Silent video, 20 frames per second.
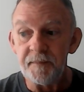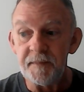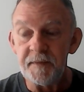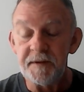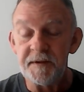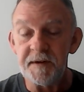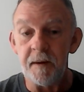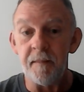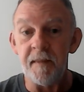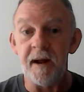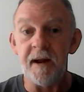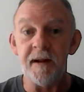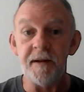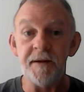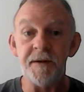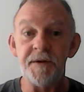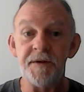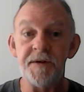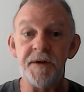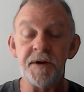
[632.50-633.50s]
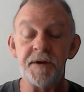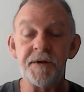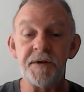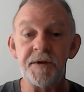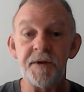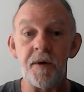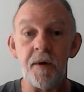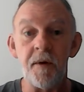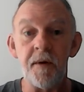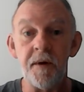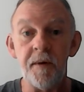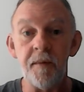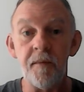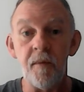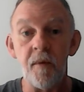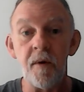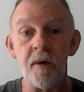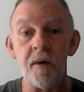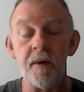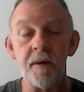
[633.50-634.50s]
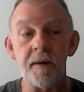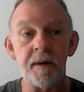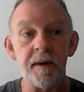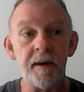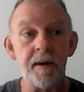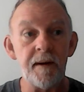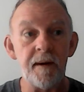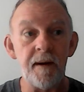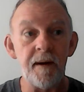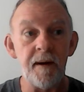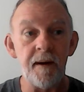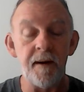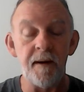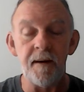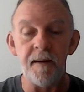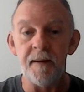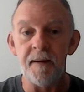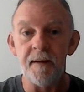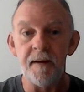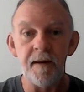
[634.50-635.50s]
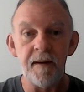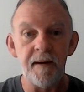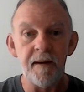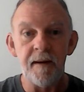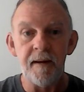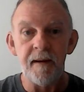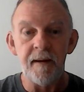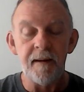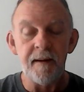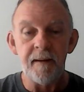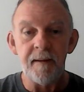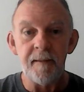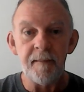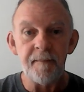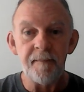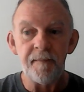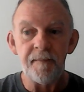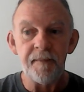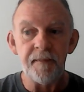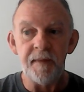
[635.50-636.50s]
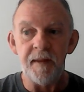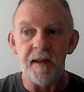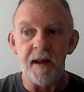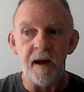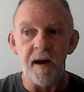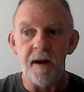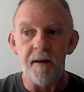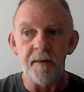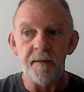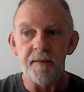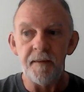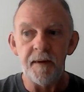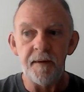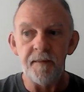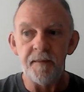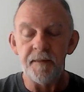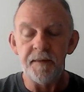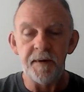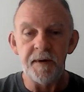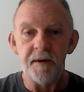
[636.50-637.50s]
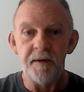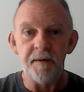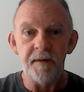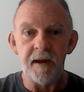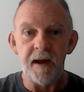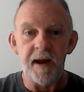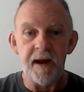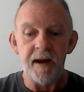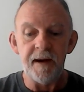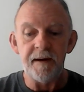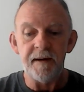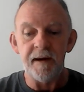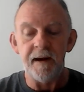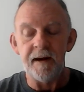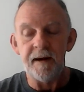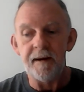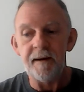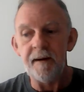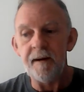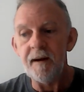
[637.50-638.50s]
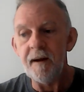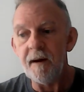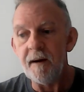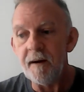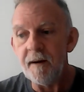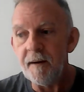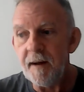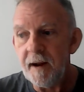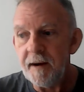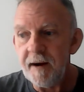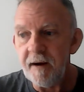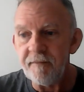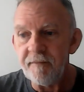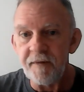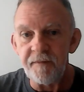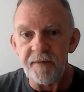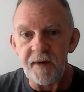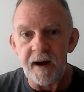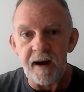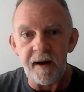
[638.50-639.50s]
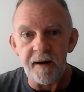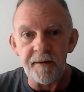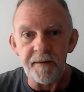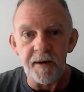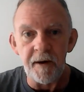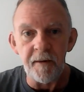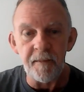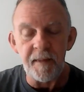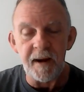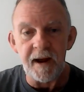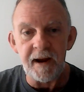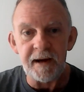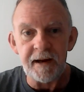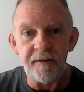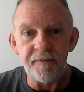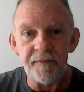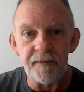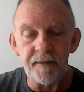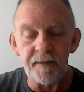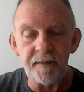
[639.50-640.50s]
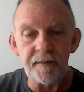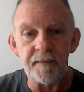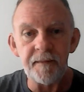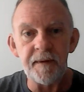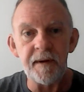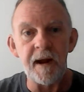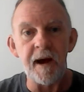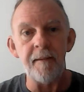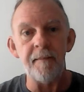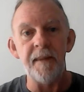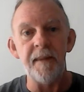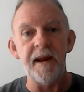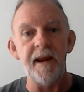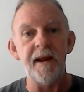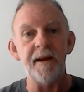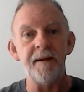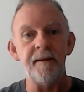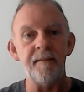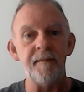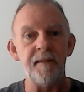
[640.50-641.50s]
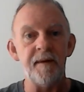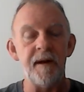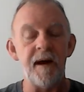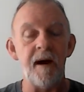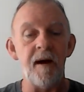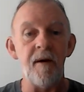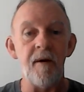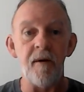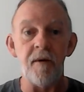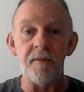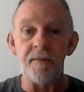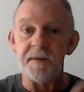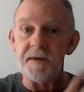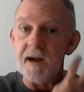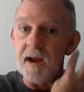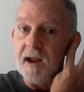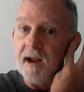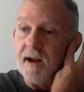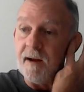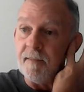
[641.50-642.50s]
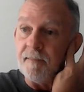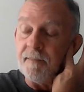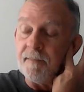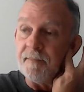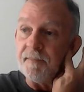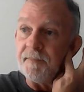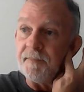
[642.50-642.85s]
somebody that's just started work, no, I wouldn't do that. And I never fired nobody for not being there on time.